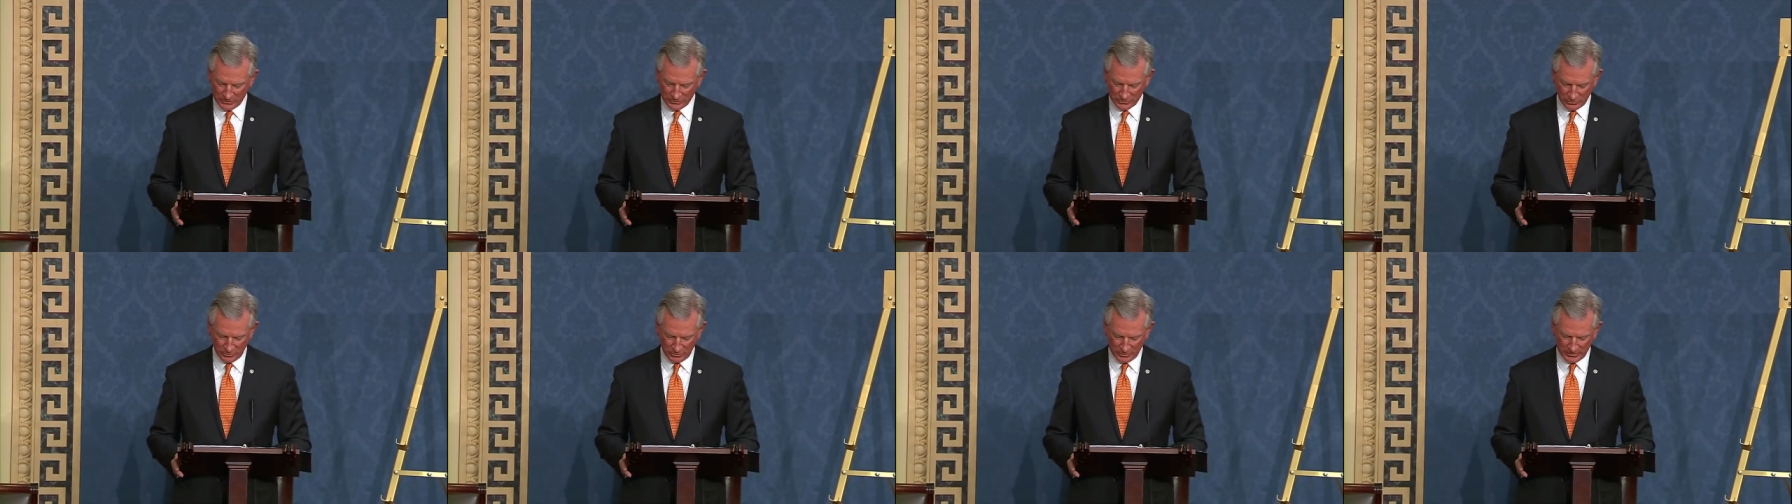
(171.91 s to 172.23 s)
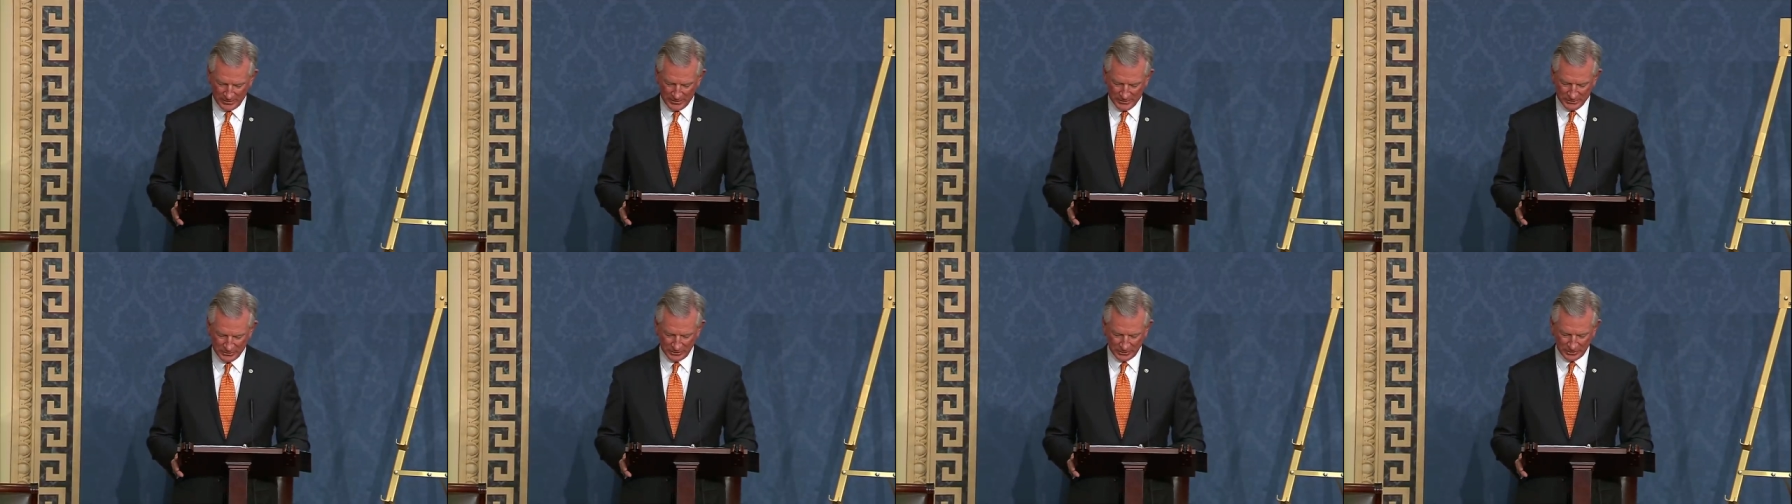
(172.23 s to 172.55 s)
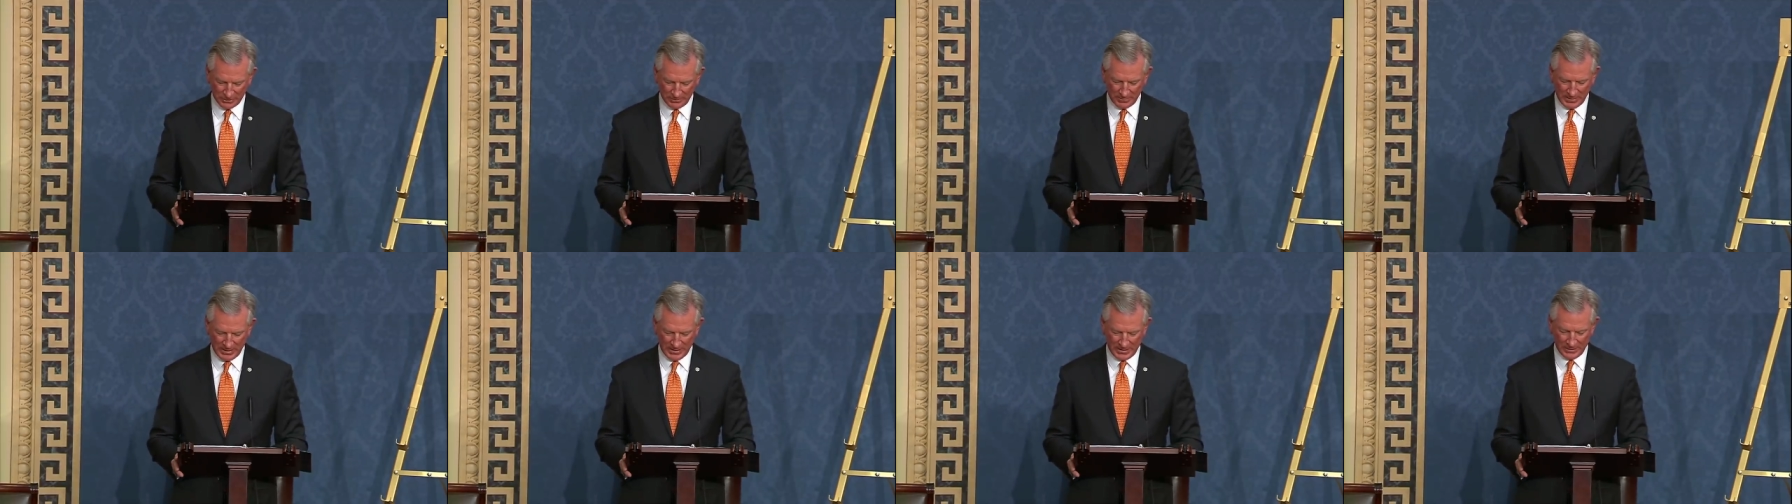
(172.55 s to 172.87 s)
Strategic
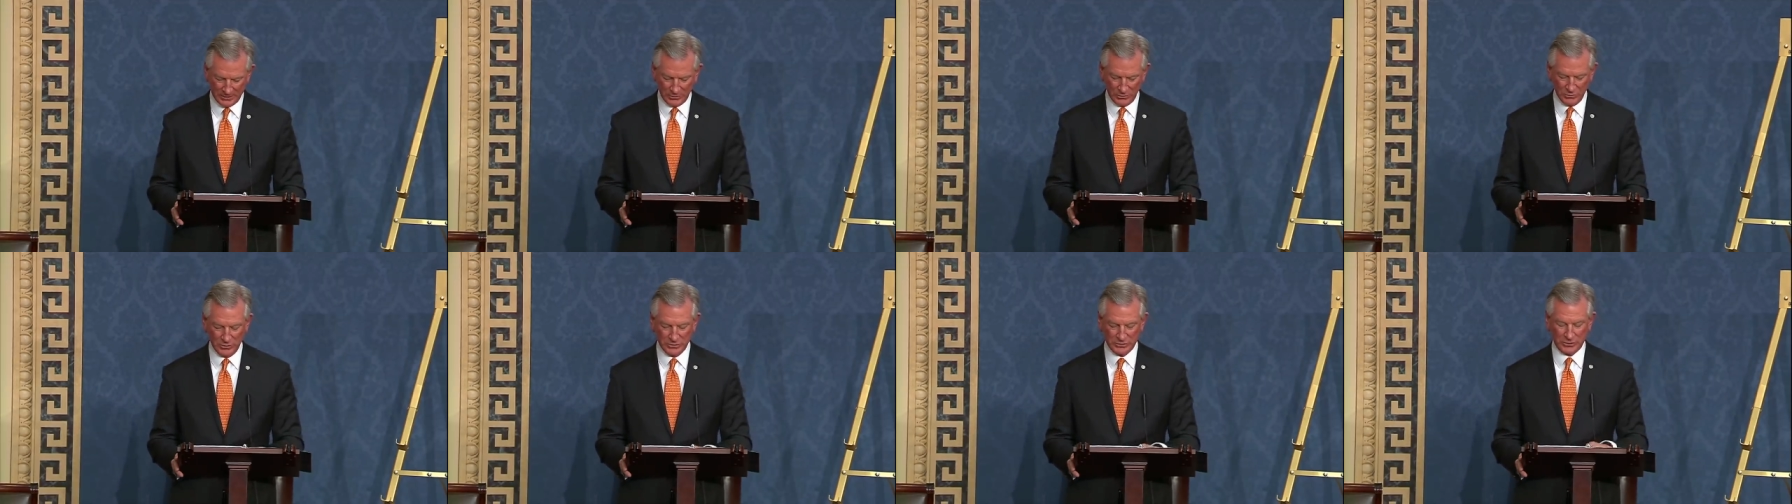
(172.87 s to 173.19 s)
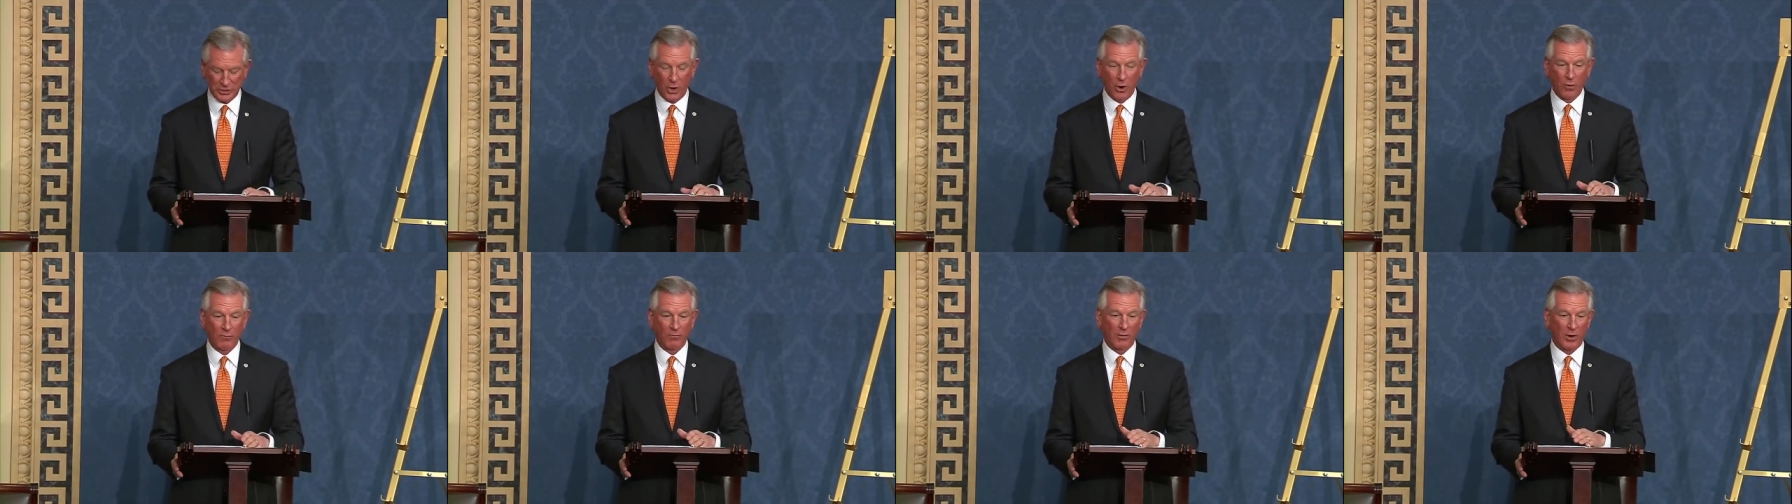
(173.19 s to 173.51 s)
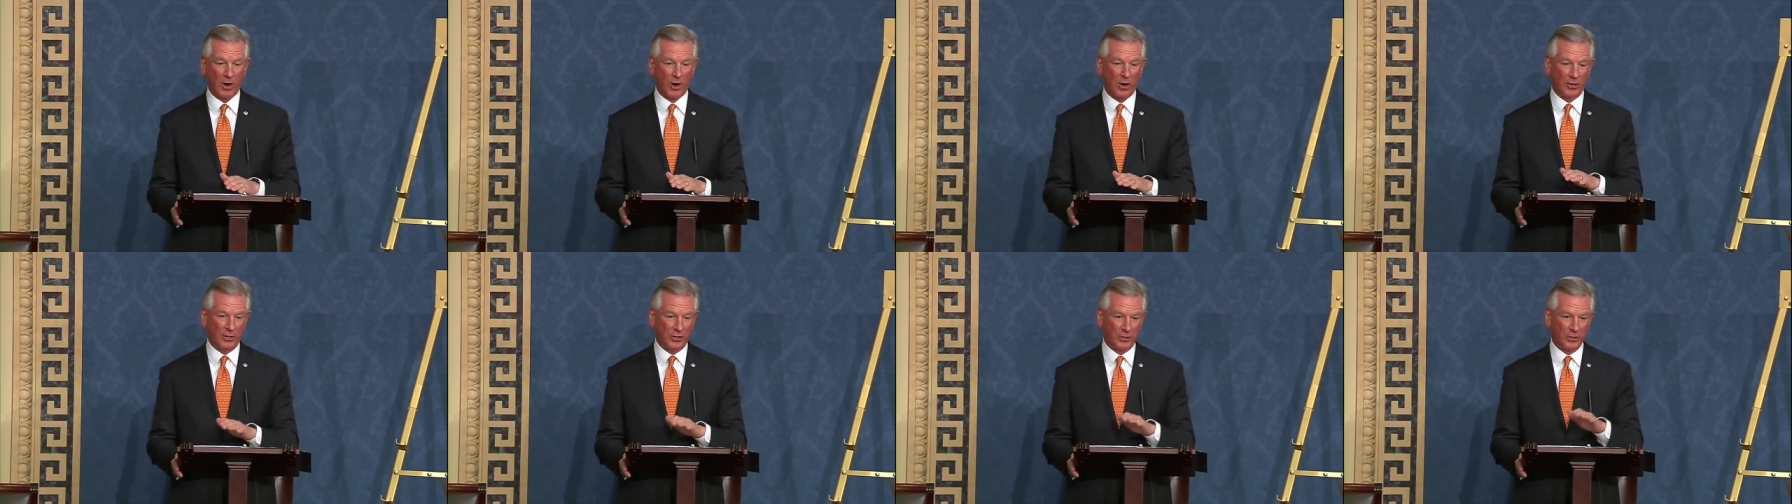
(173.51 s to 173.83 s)
Command, who is over
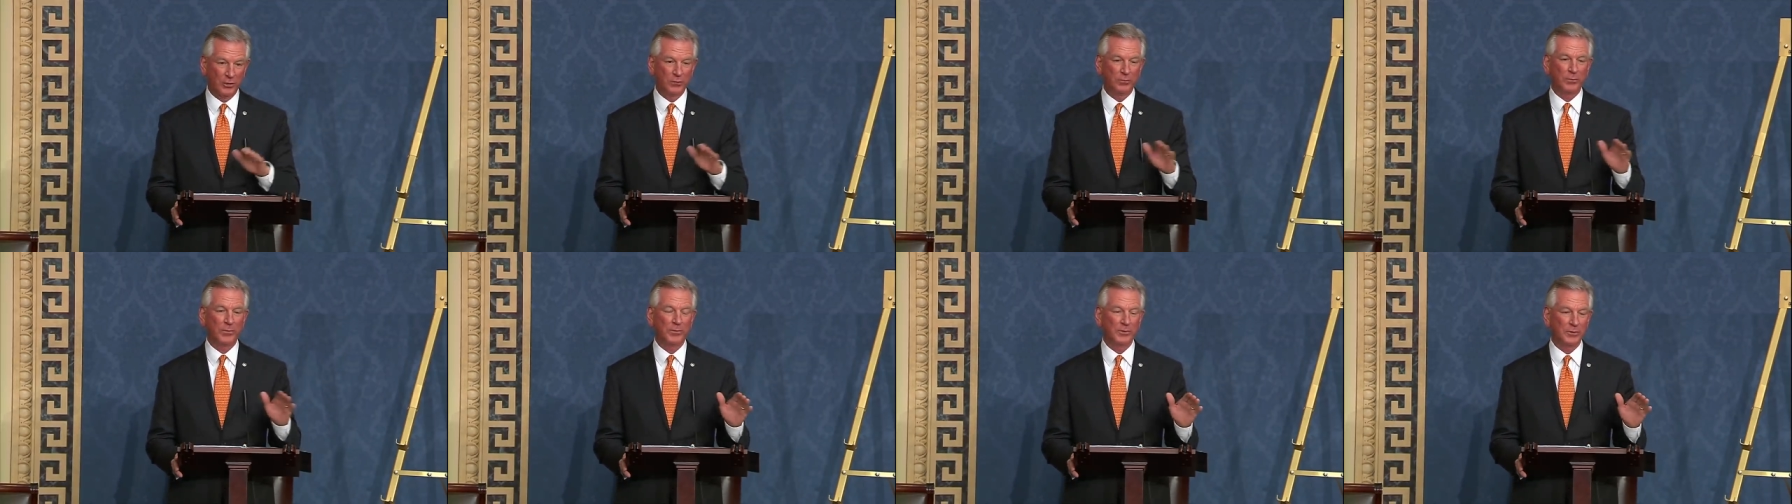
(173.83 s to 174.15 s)
our nu